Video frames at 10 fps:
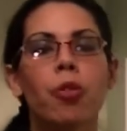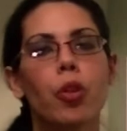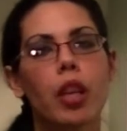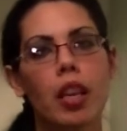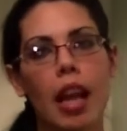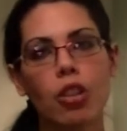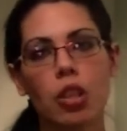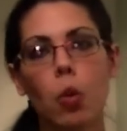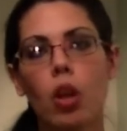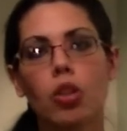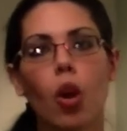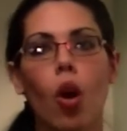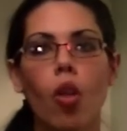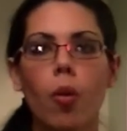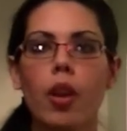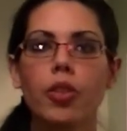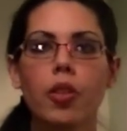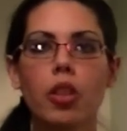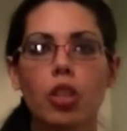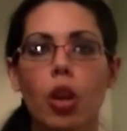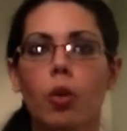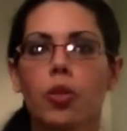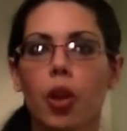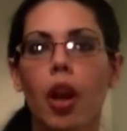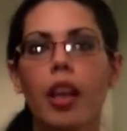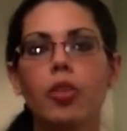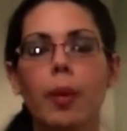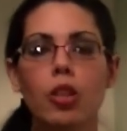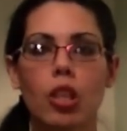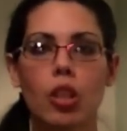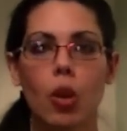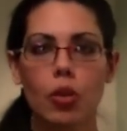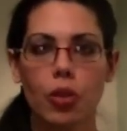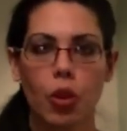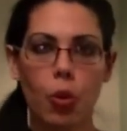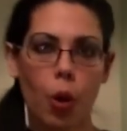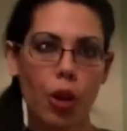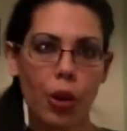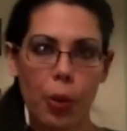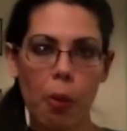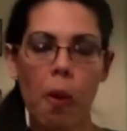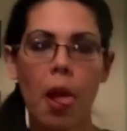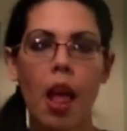You can actually watch all the rest of the shows, especially those who are new.